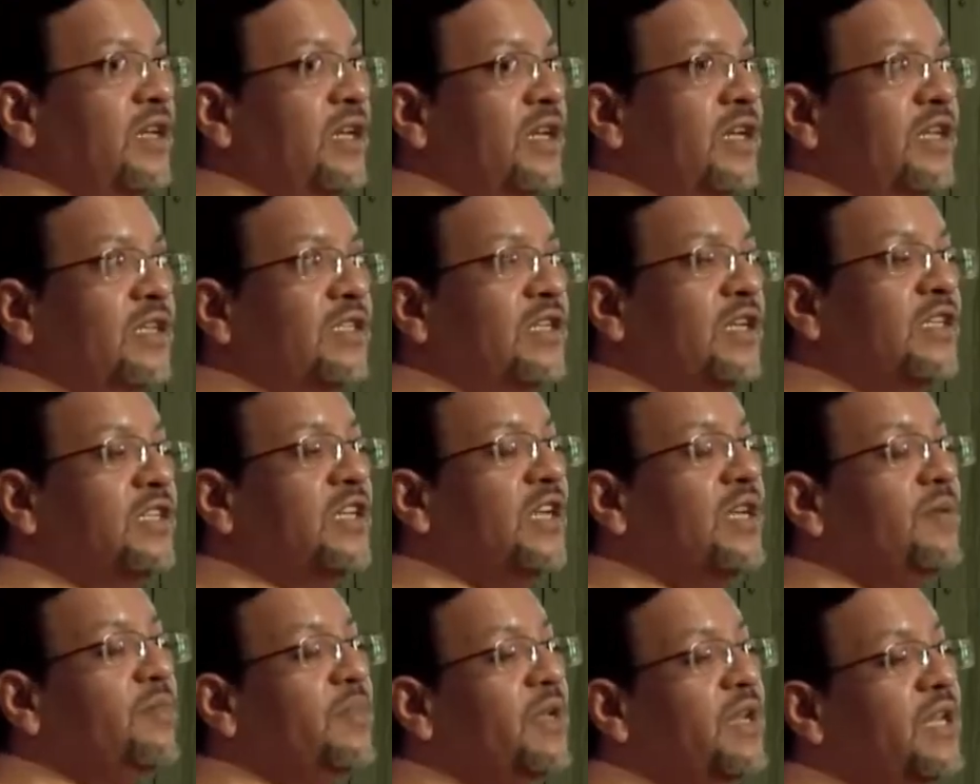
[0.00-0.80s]

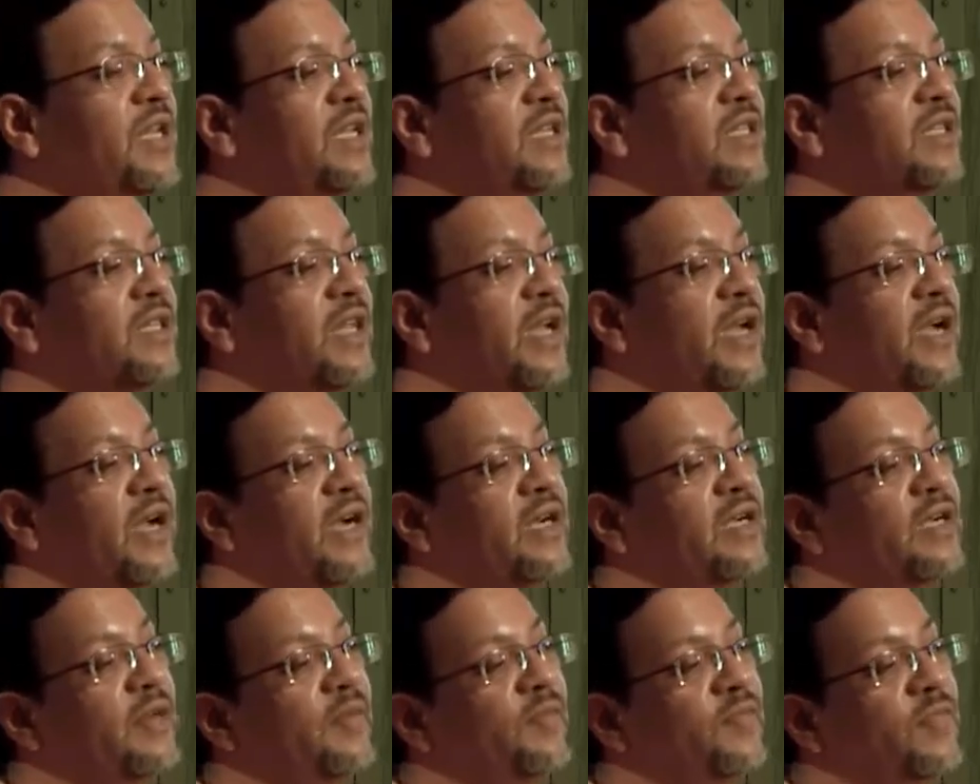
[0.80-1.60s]
essentially meaning
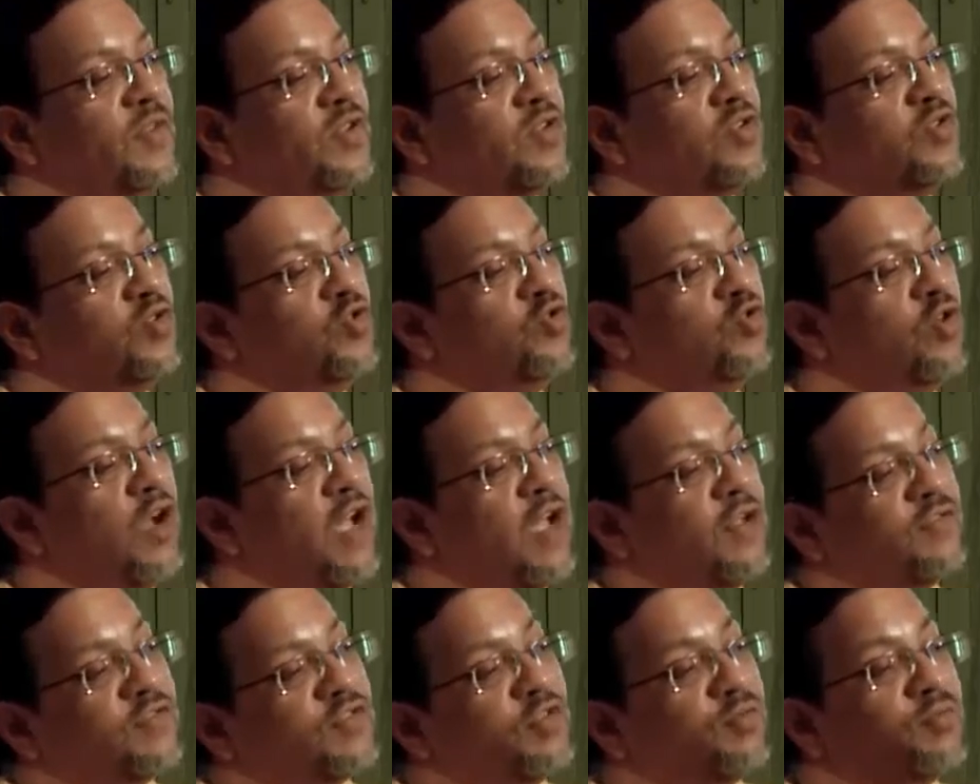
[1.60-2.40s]
that you
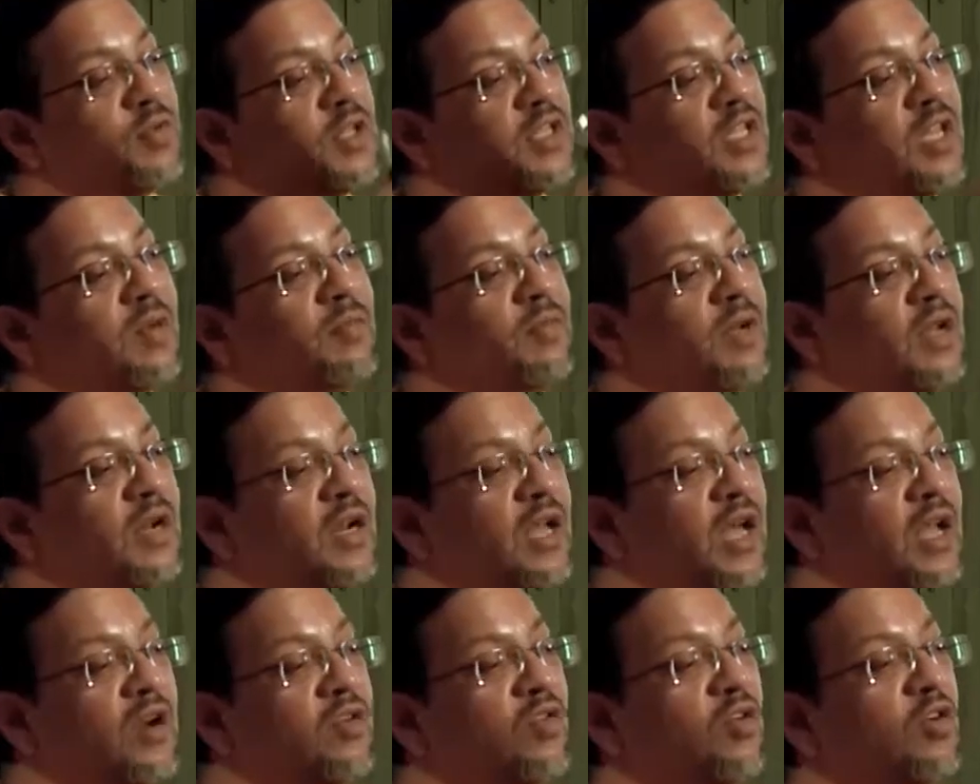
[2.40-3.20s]
have suprathermal
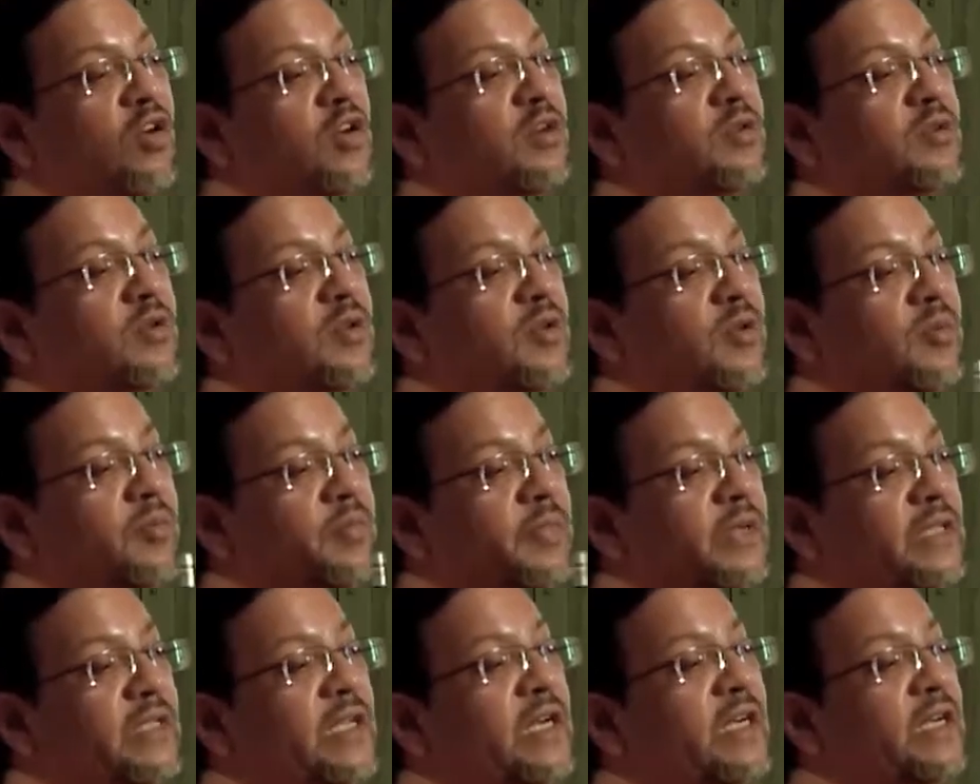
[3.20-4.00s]
argon
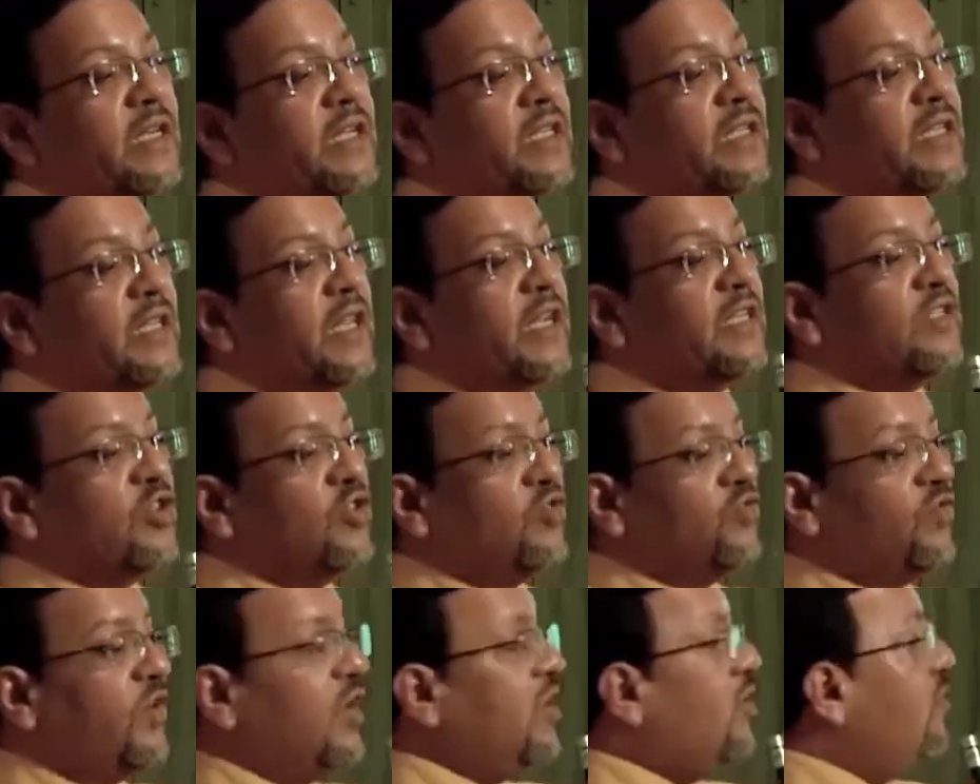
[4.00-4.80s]
present in the
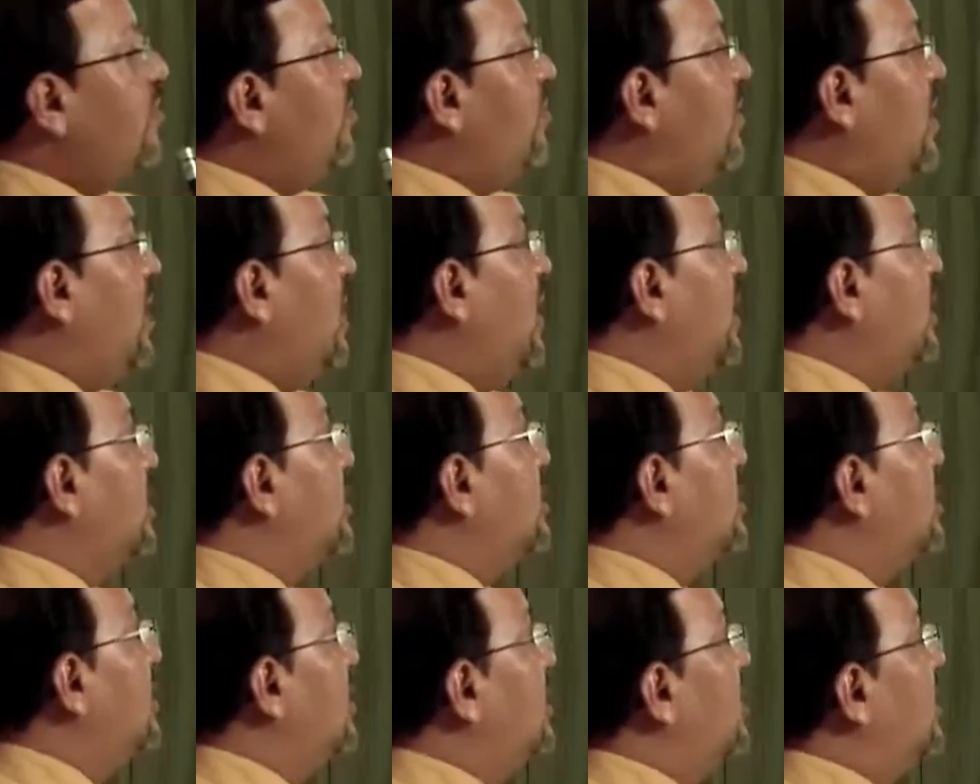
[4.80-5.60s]
exosphere of
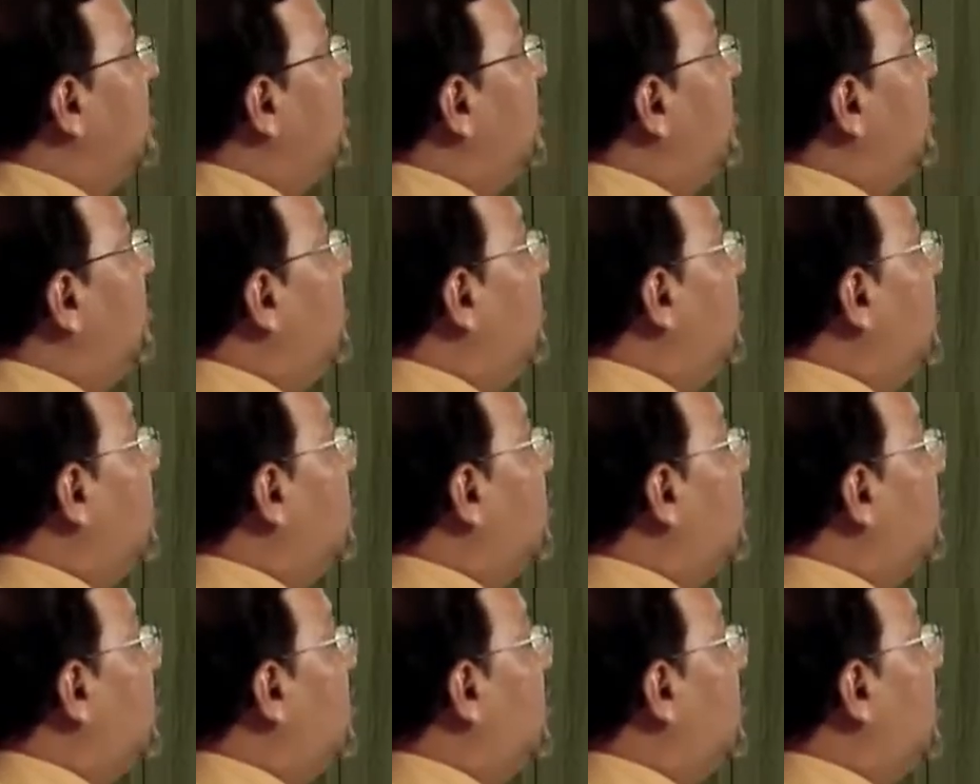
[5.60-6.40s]
Mars,
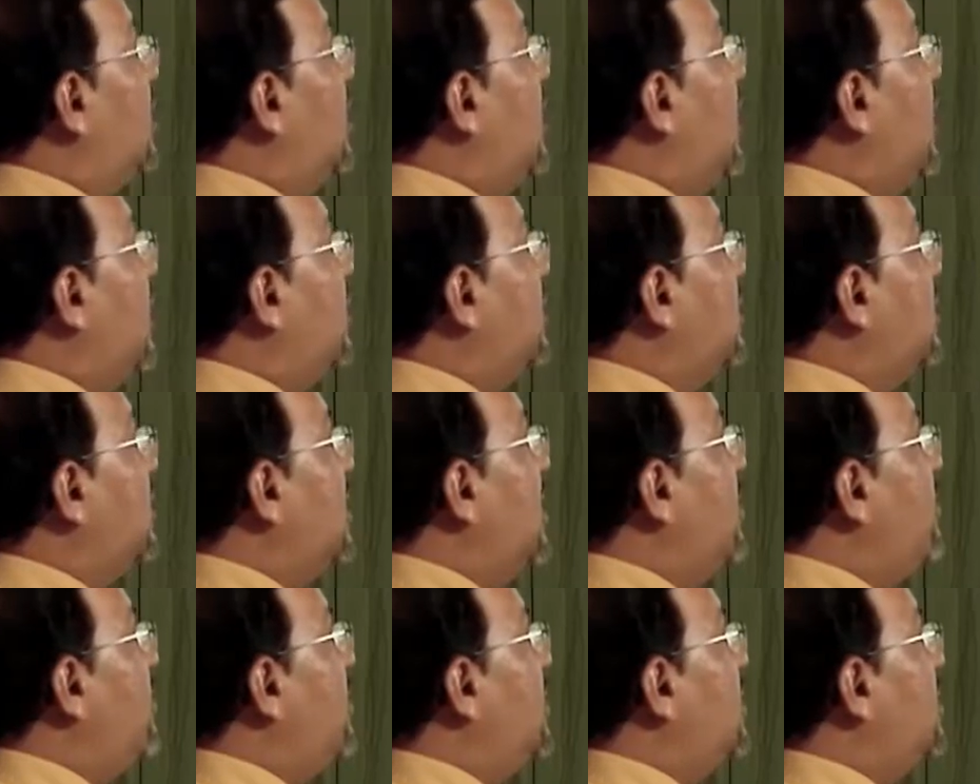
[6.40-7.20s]
which has a
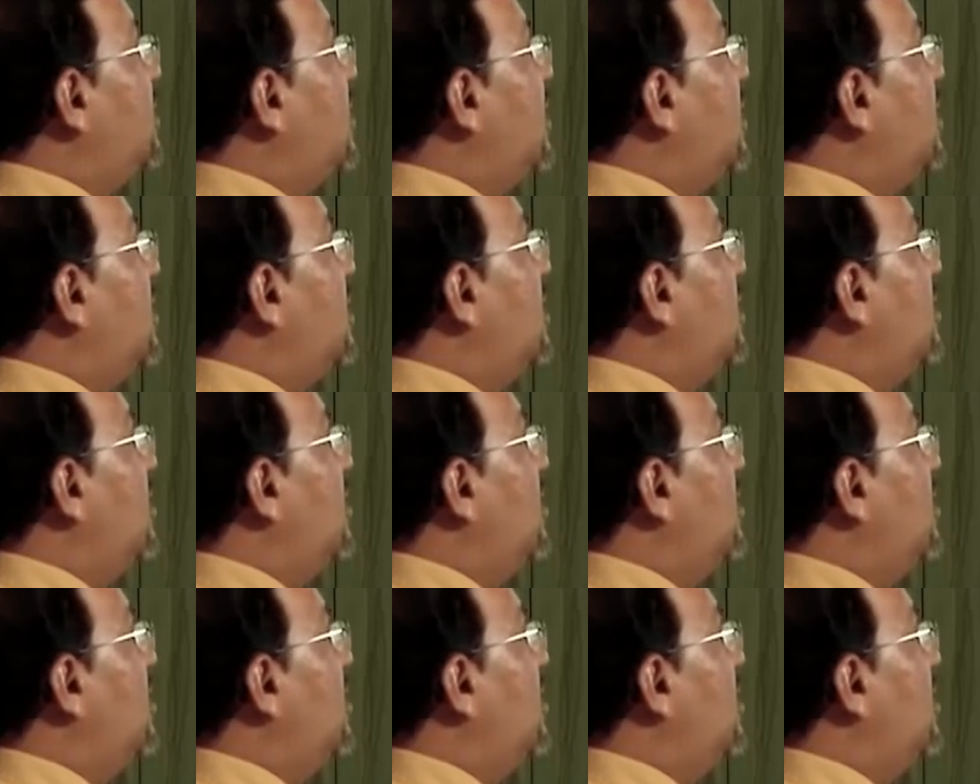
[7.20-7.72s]
temperature